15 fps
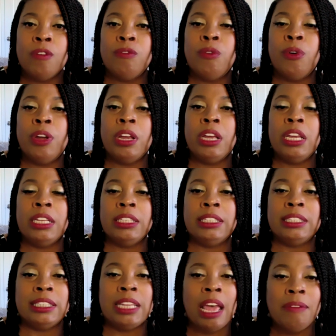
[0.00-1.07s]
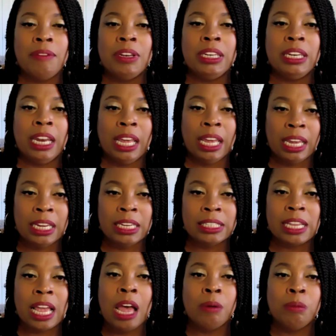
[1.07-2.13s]
For in 7
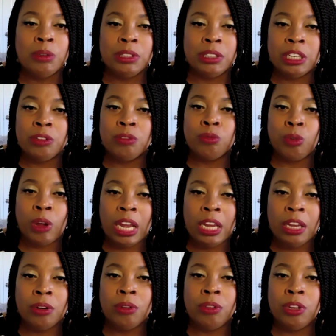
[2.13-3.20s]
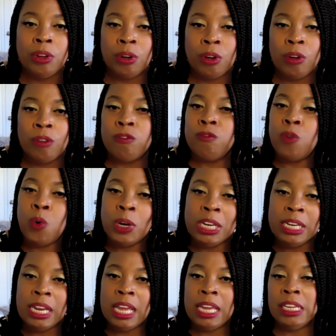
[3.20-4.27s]
days I will send rain on the earth,
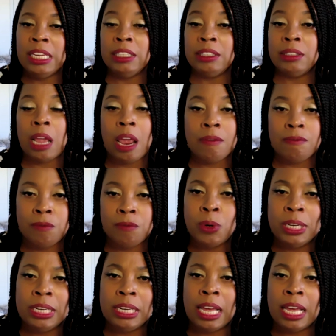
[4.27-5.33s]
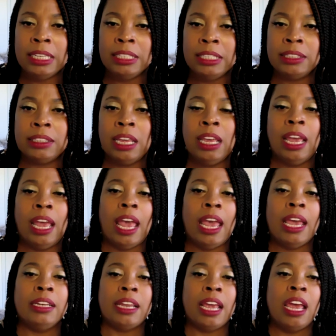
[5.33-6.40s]
40 days and 40 nights,
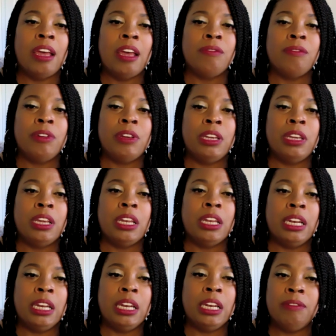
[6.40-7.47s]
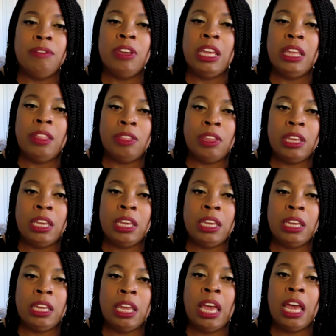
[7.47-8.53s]
and every living
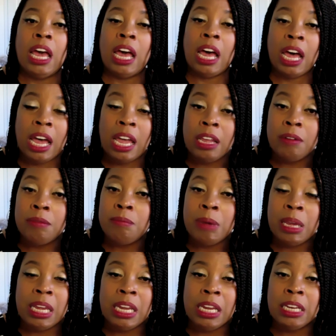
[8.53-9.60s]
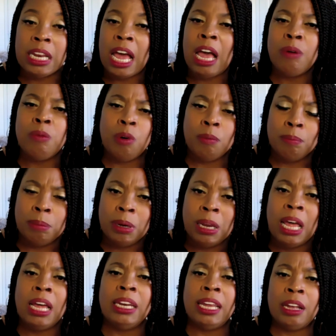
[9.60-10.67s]
thing I have made I will
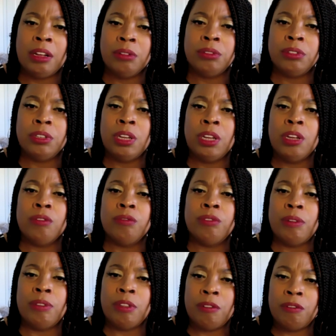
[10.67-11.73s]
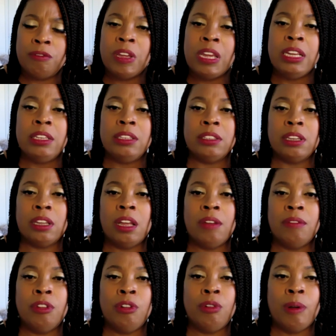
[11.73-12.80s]
blot out from the face
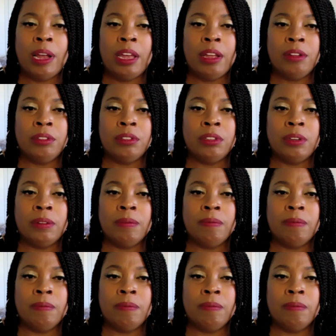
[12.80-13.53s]
of the ground.